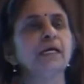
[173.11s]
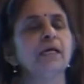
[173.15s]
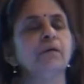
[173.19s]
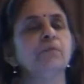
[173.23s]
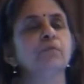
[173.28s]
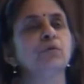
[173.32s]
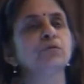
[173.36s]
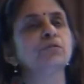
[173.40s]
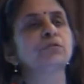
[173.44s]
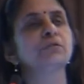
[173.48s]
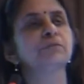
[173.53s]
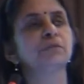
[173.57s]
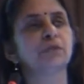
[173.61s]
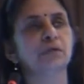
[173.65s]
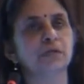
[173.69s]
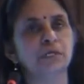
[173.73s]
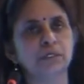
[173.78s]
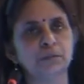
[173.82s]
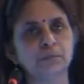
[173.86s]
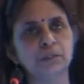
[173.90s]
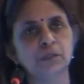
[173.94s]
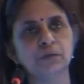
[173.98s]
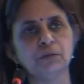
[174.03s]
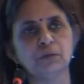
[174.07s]
and most of the
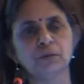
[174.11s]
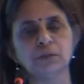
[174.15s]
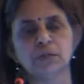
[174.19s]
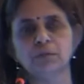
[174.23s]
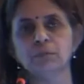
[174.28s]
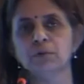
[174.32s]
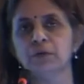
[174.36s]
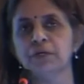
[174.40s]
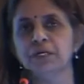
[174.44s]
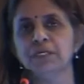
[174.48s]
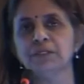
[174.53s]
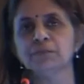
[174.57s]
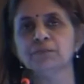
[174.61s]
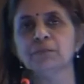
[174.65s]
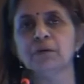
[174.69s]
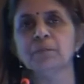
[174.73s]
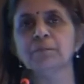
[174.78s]
urban local bodies were